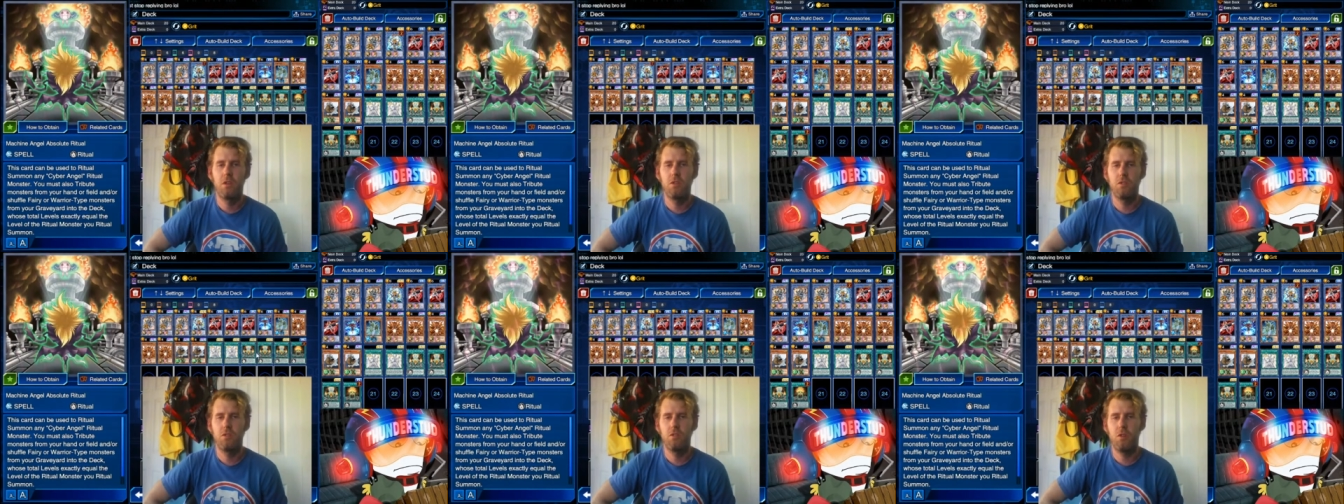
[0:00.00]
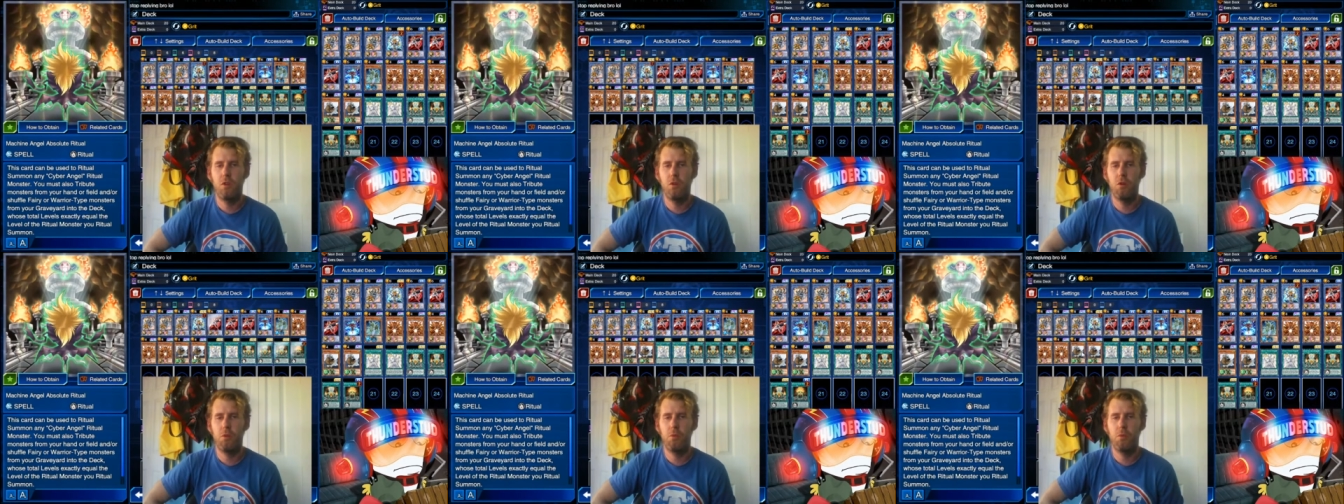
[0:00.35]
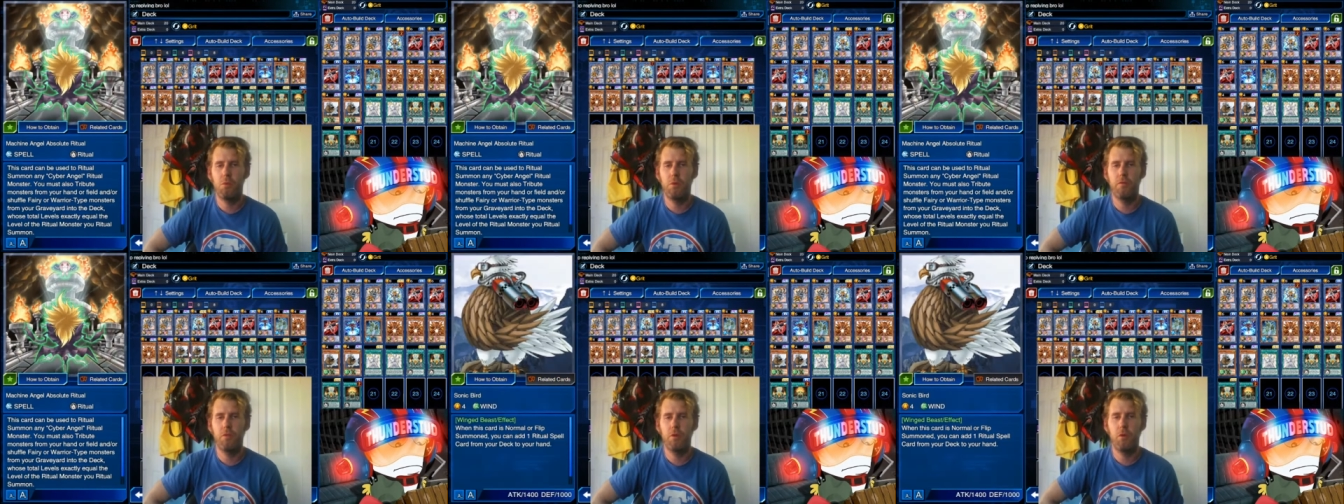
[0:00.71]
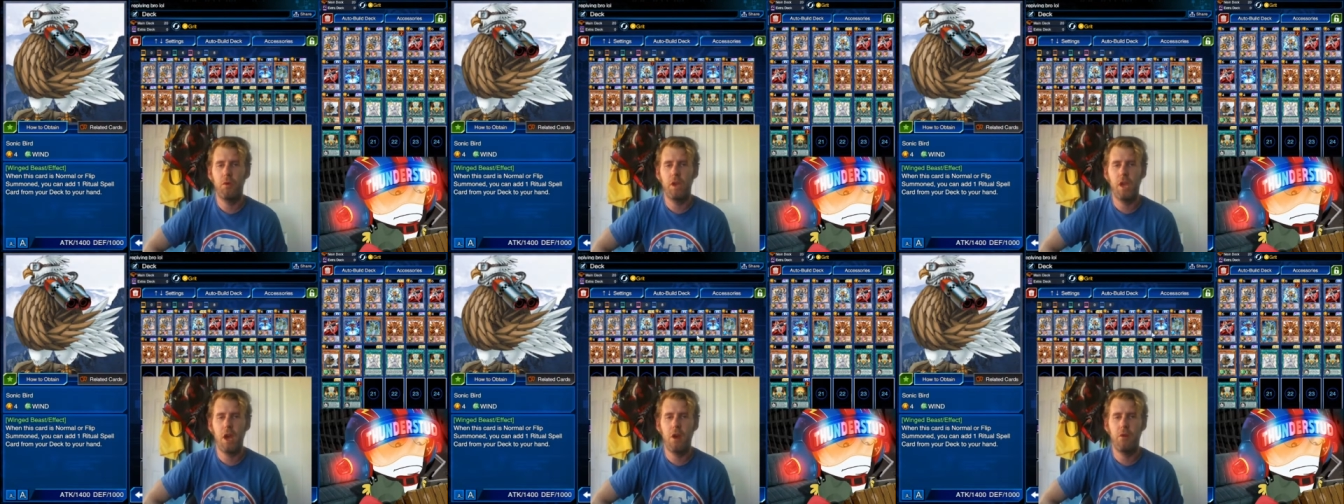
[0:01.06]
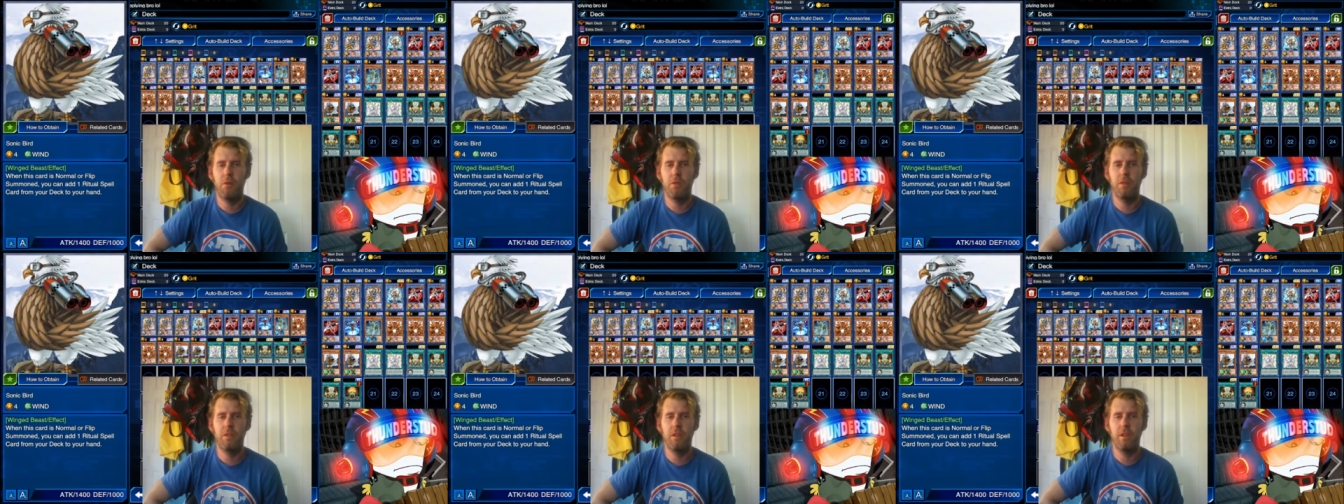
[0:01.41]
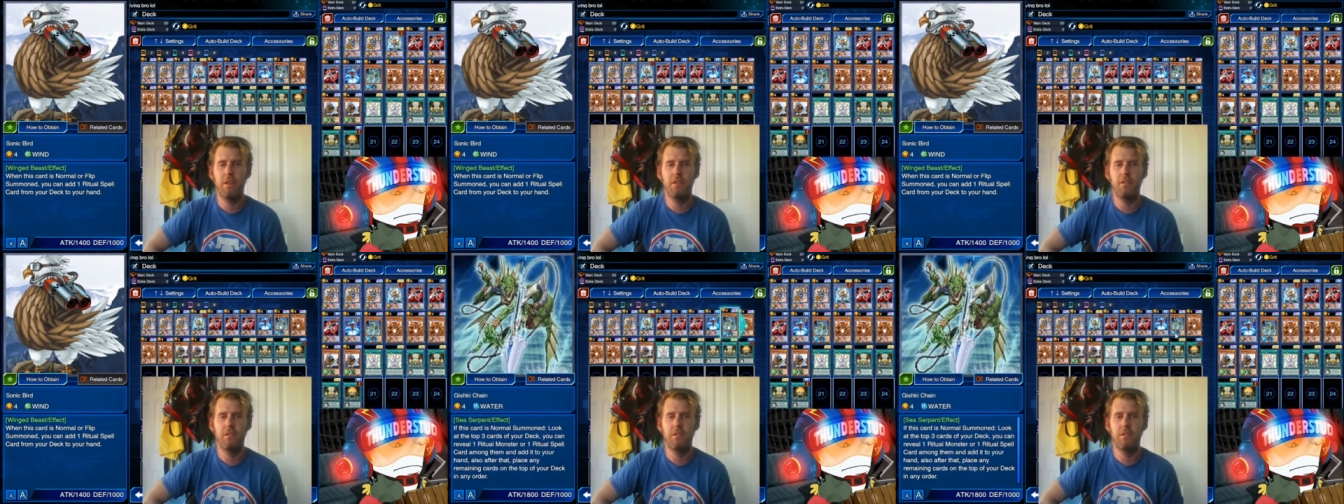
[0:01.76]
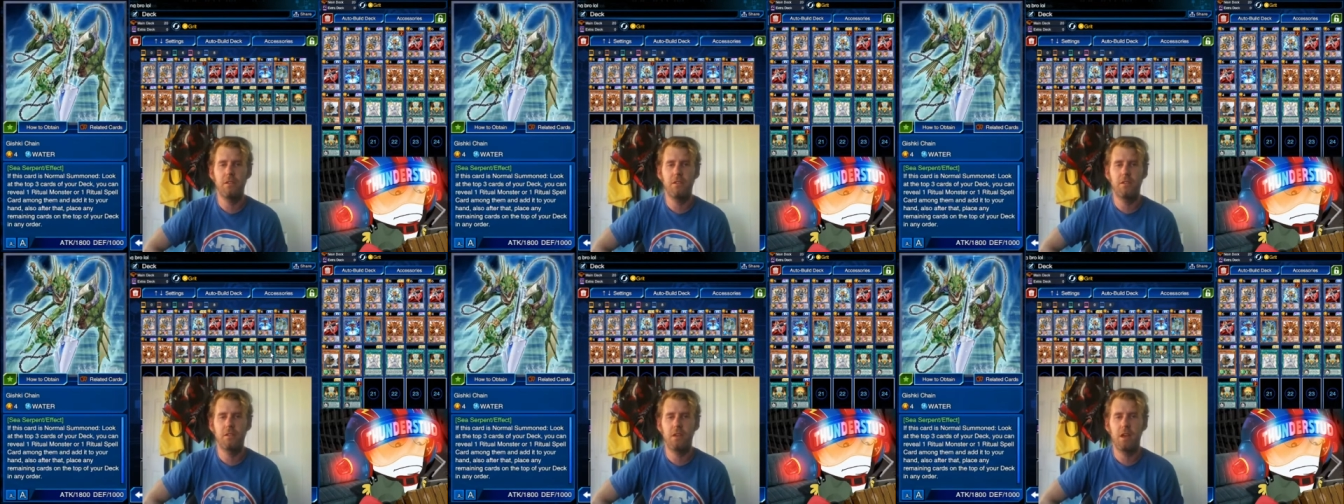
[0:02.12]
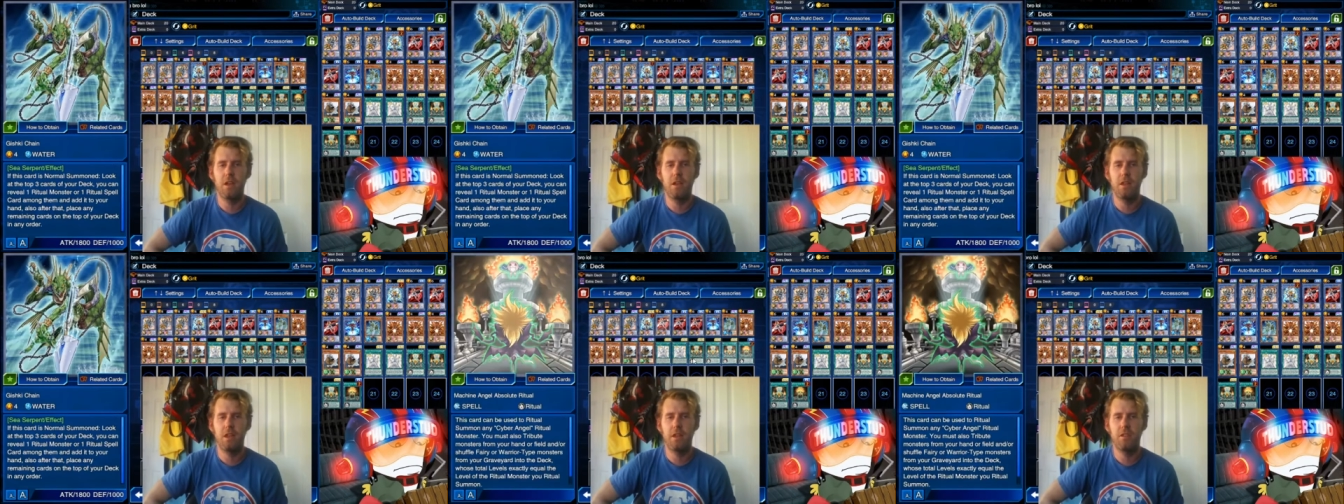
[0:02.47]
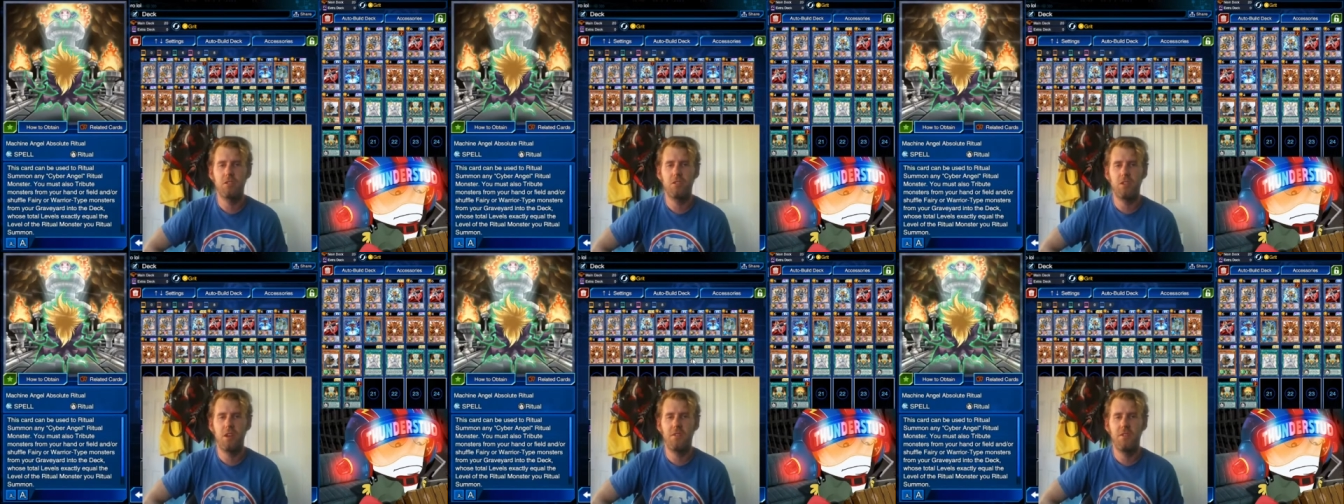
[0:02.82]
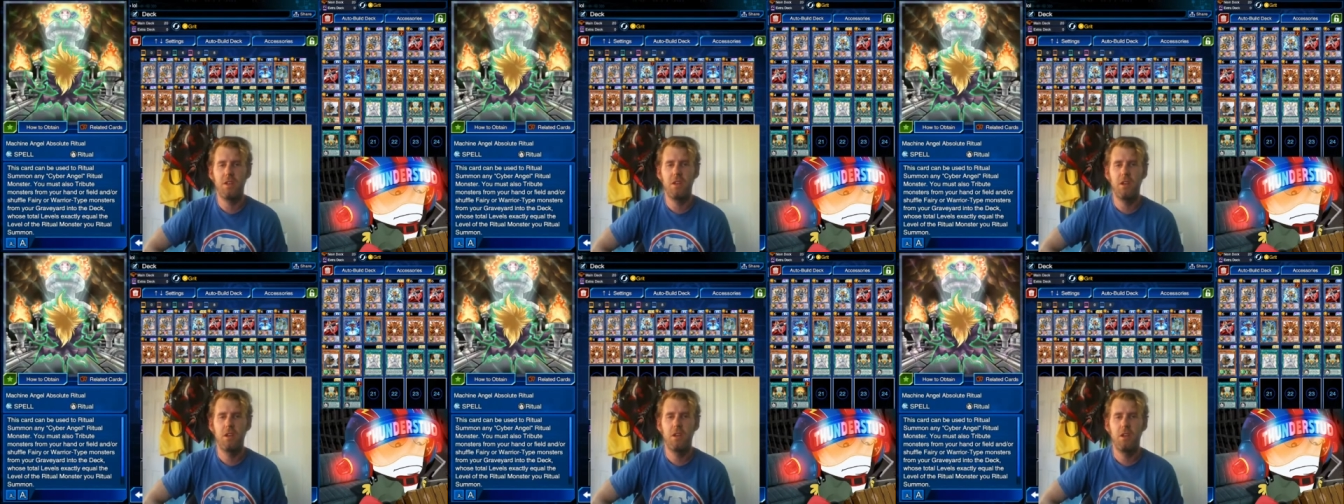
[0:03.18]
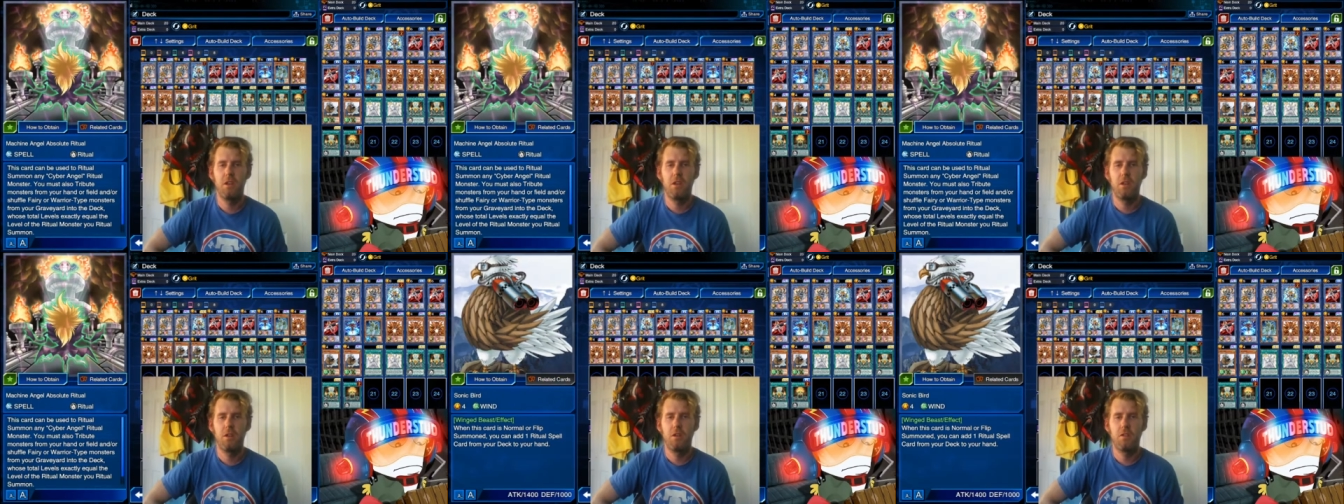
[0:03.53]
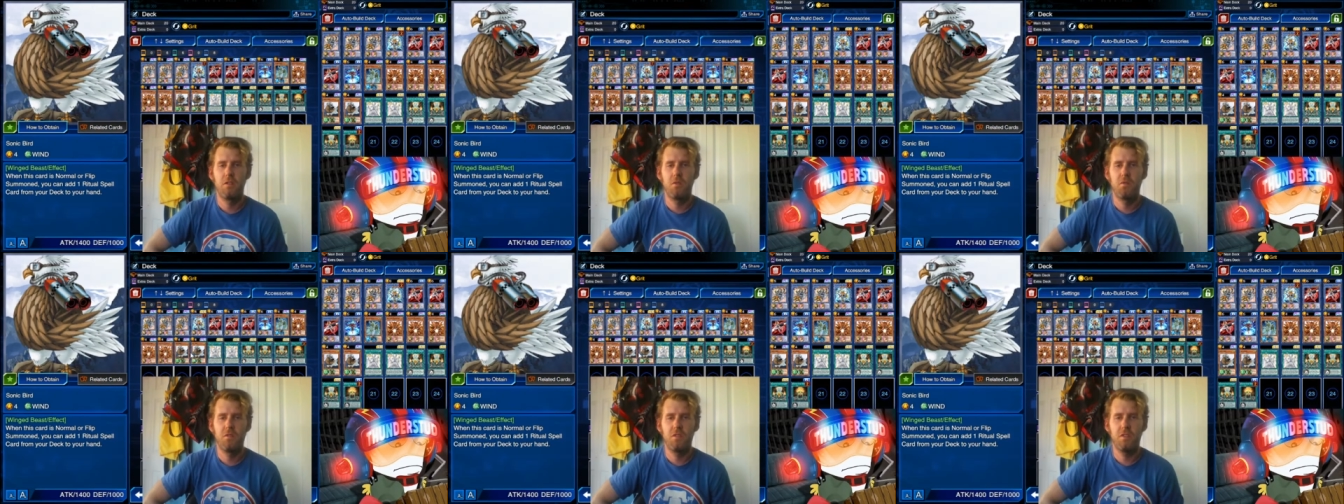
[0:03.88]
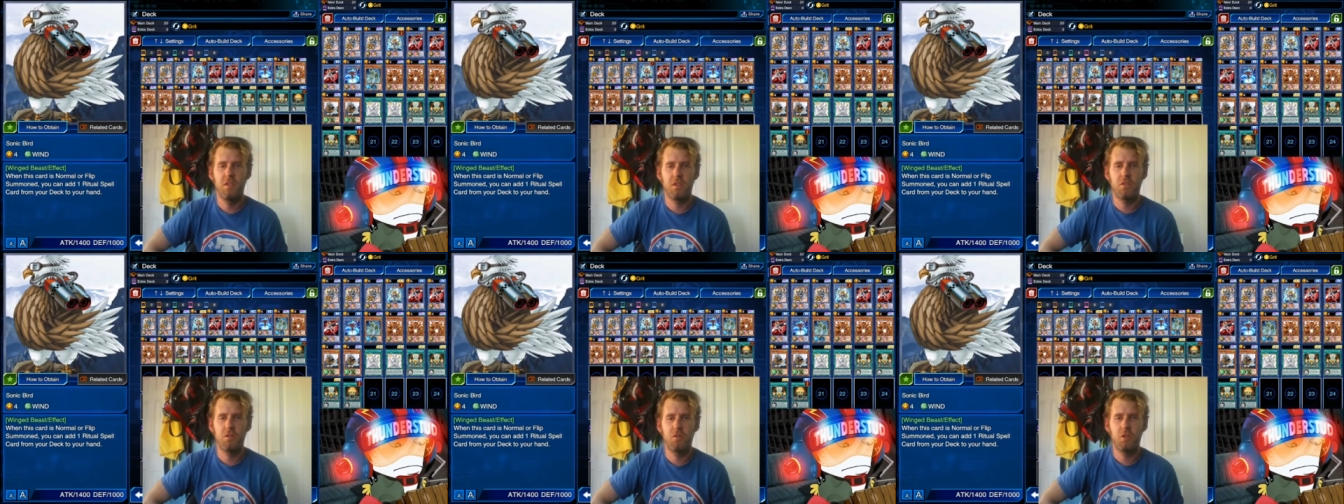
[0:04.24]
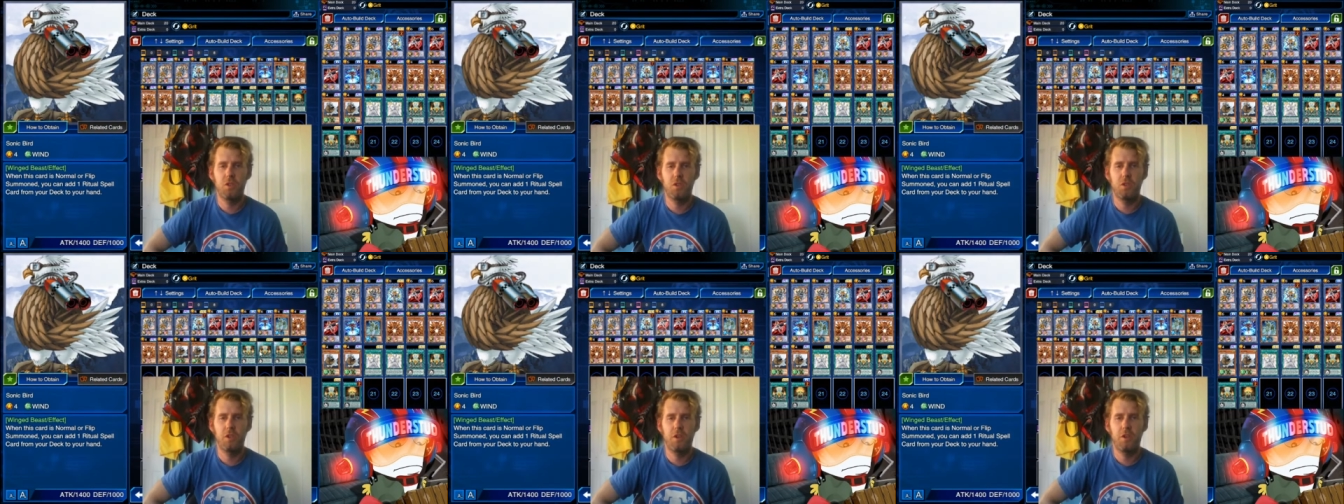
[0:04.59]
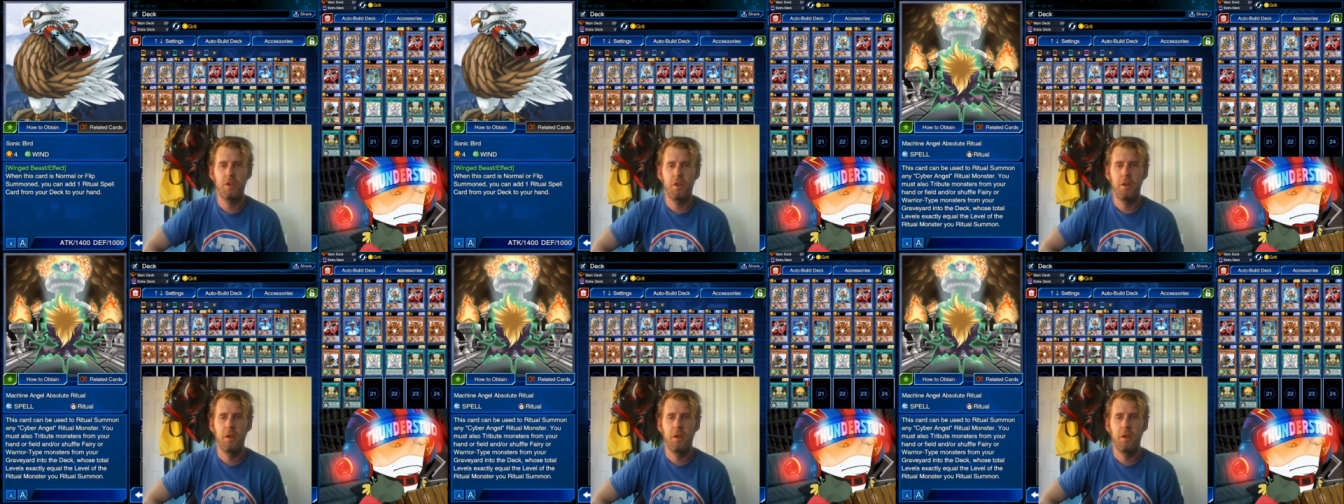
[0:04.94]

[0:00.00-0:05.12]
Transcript: So if you count these, it's kind of like seven. Six for sure.